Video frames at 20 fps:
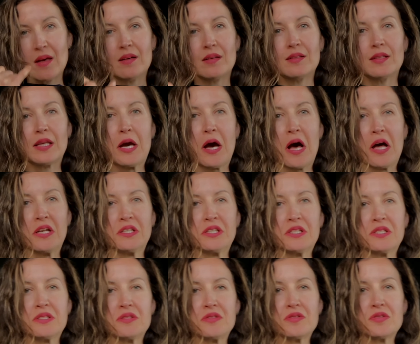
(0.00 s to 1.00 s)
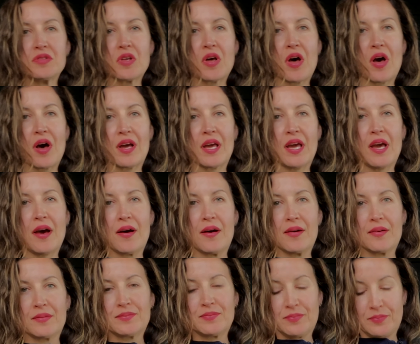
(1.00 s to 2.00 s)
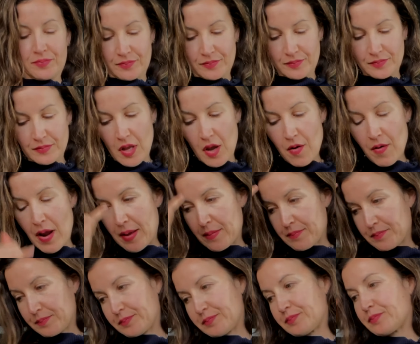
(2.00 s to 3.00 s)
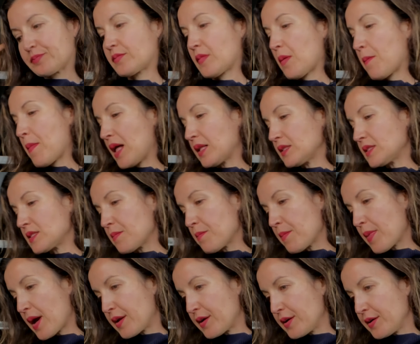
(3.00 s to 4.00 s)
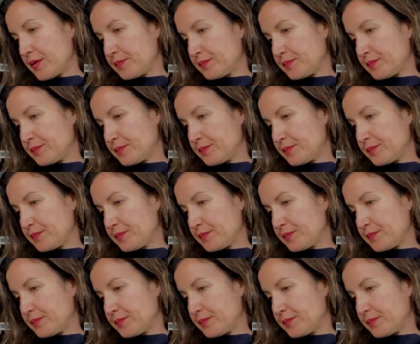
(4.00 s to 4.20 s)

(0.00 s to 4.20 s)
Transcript: The onions are here. All right, melt some butter.